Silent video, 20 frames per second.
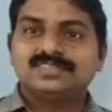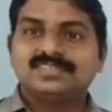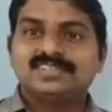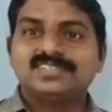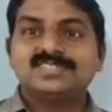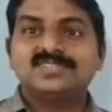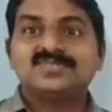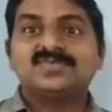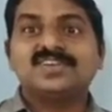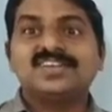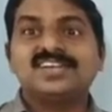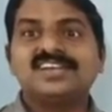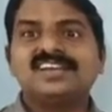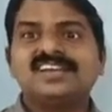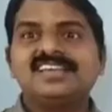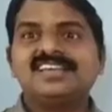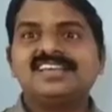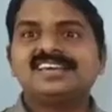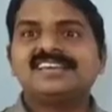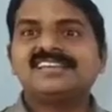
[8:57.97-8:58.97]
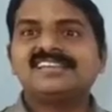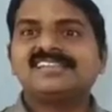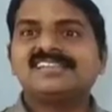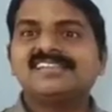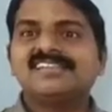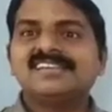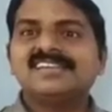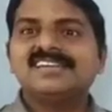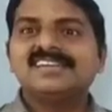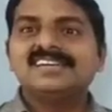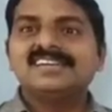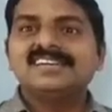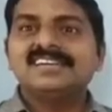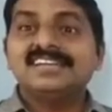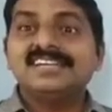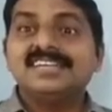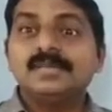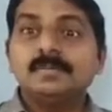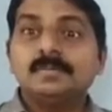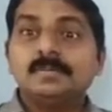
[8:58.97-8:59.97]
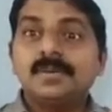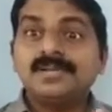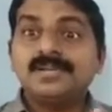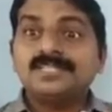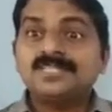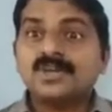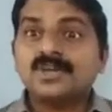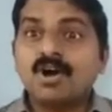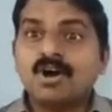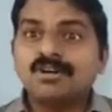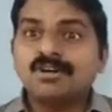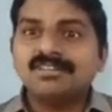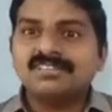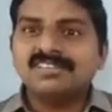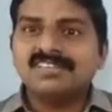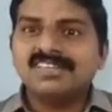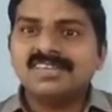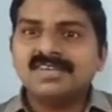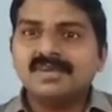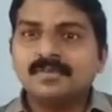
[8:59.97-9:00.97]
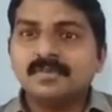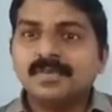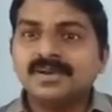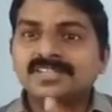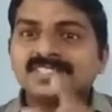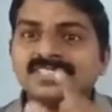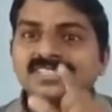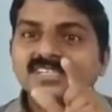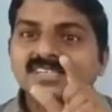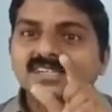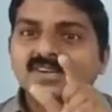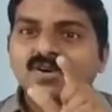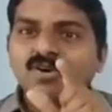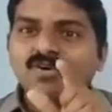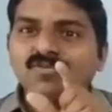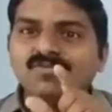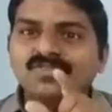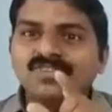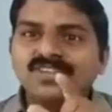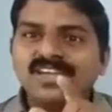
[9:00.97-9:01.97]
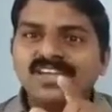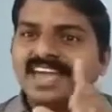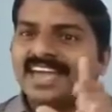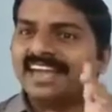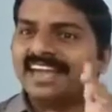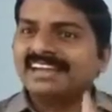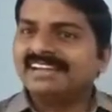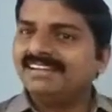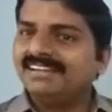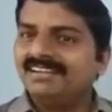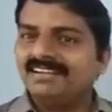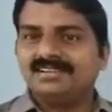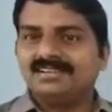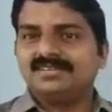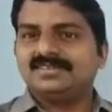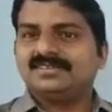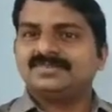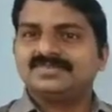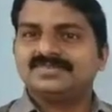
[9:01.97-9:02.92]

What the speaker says: It is very clear. It depends on the measure of the angle.